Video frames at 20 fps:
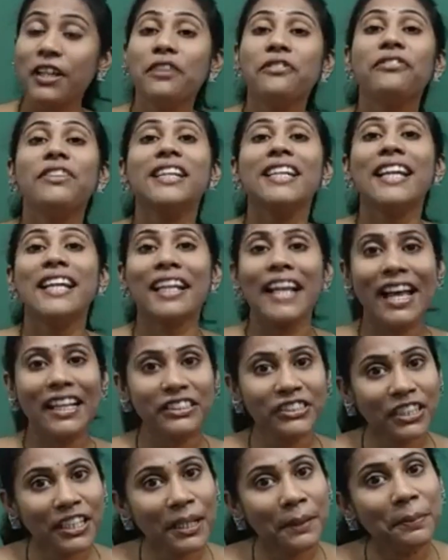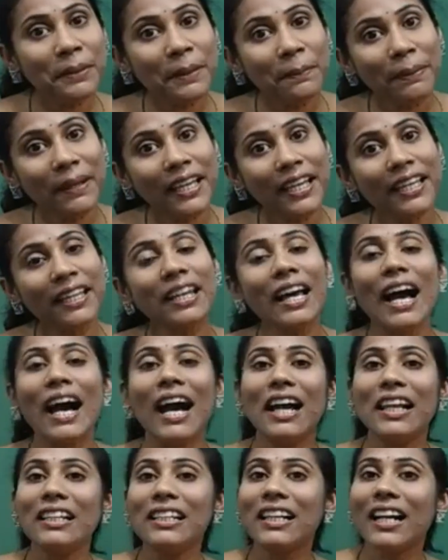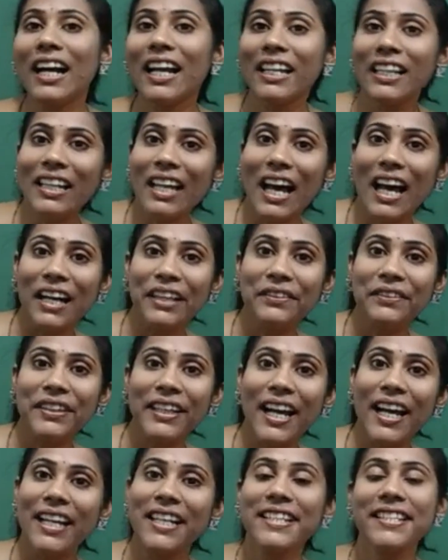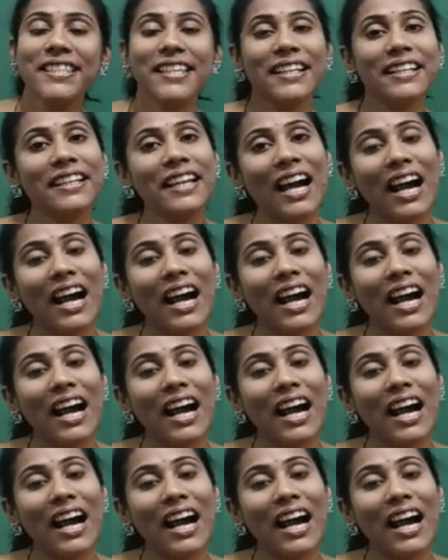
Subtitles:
we can actually prepare alkyl iodides and